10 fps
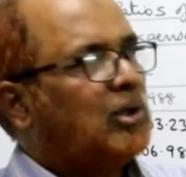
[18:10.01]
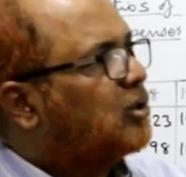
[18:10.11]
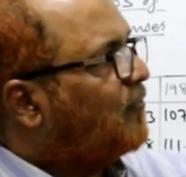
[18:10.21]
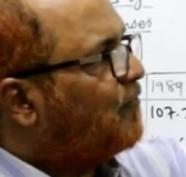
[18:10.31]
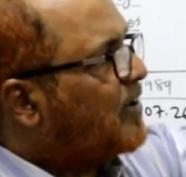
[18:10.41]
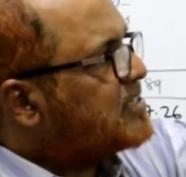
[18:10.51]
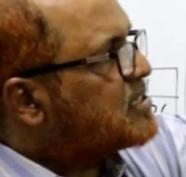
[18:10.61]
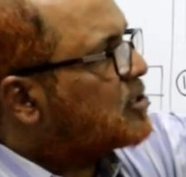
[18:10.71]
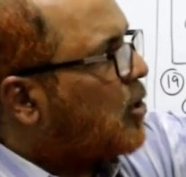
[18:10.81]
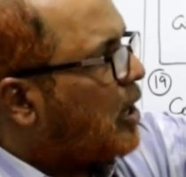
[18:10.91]
The
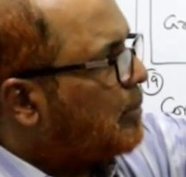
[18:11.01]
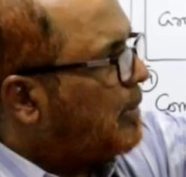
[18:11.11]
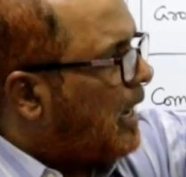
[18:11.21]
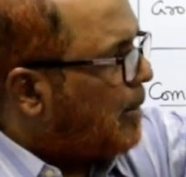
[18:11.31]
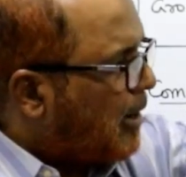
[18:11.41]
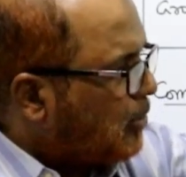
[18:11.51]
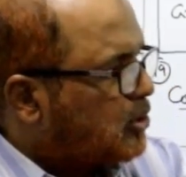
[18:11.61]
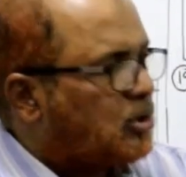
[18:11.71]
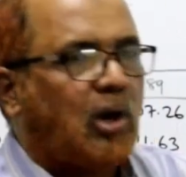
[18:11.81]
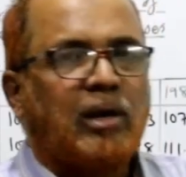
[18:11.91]
first column,
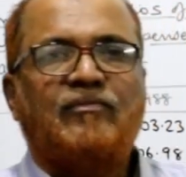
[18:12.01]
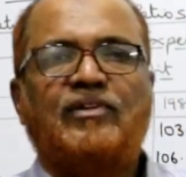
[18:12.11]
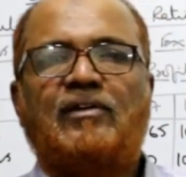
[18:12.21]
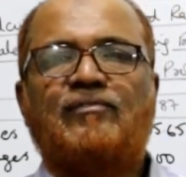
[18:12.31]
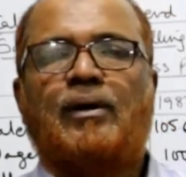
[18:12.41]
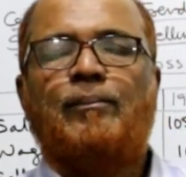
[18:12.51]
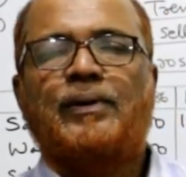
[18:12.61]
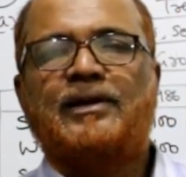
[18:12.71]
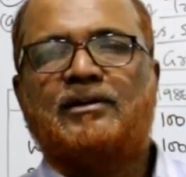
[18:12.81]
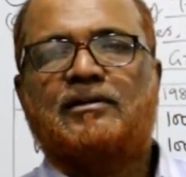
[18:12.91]
amount column we have
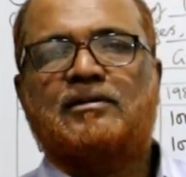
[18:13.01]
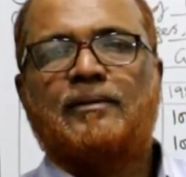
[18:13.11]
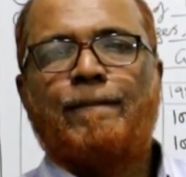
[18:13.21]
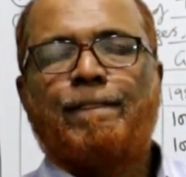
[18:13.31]
completed.